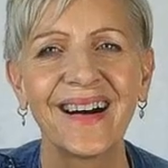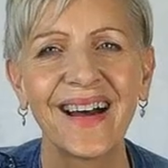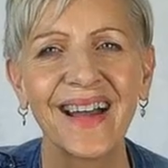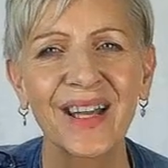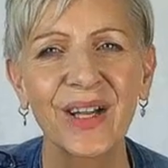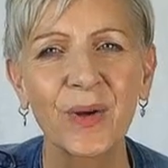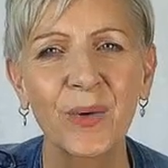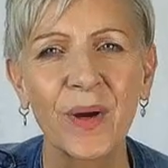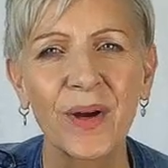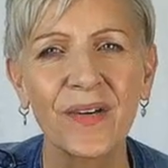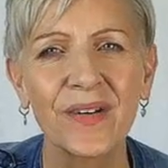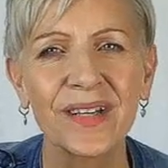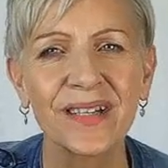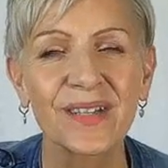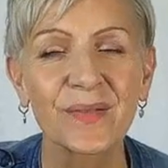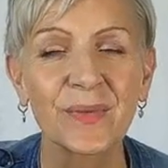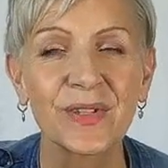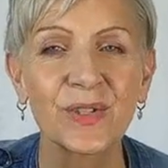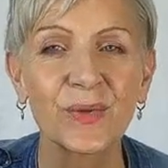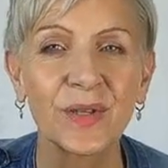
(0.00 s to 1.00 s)

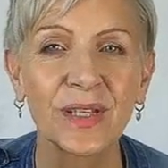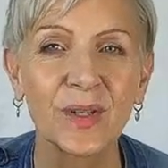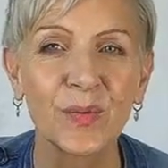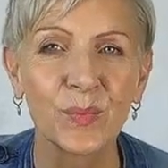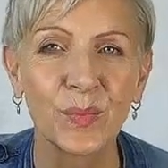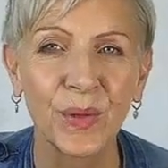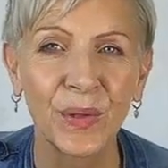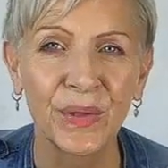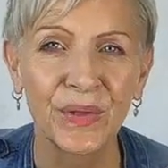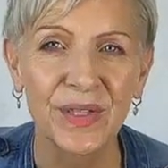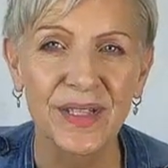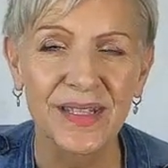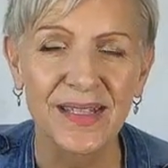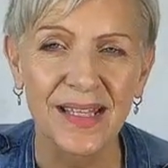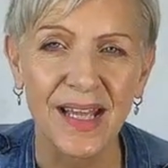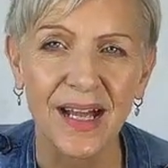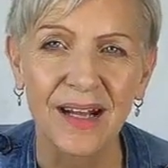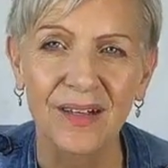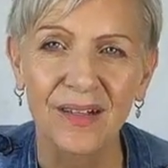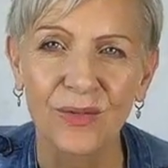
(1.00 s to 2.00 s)
Aquarius, we're doing a bonus
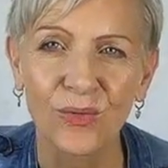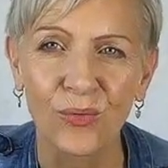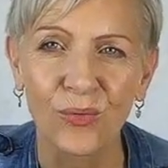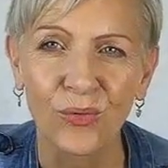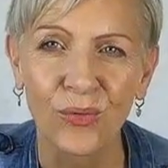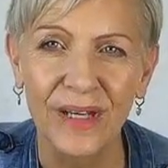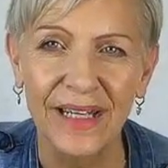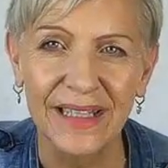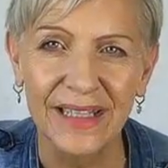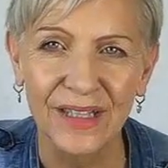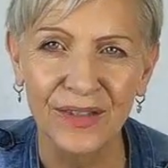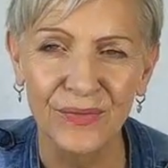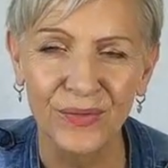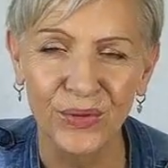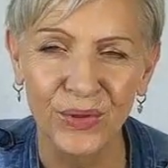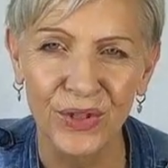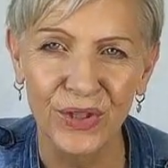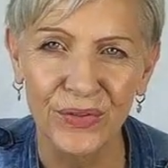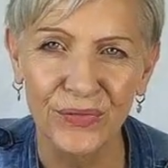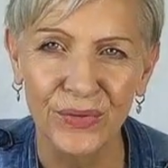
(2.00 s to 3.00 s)
reading
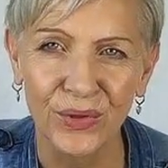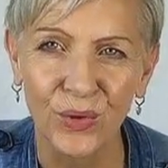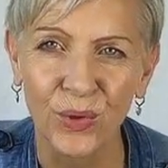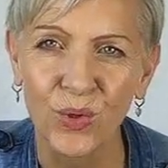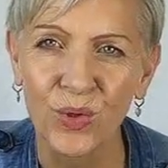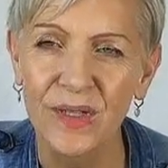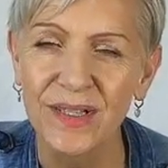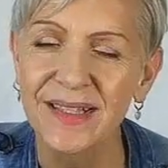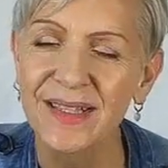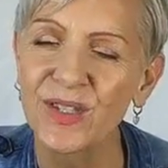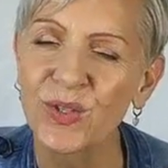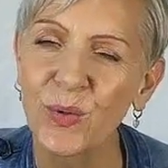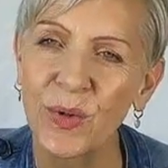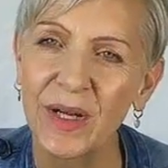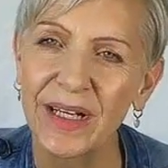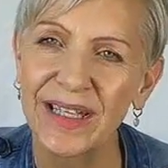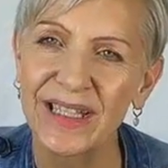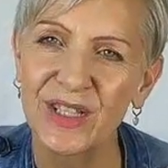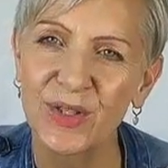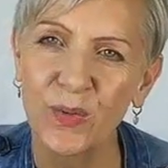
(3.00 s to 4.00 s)
for you for August
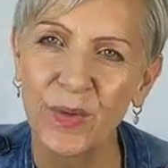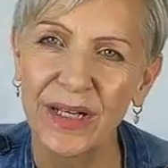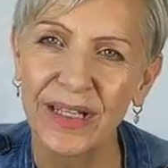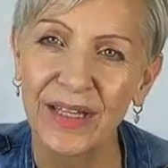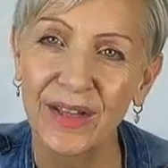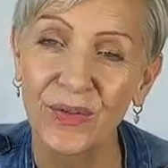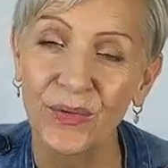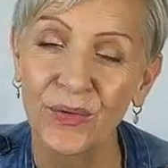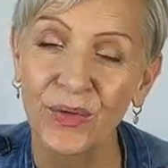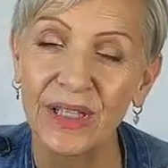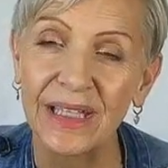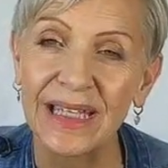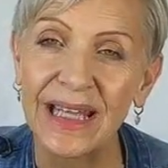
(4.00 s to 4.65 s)
2023.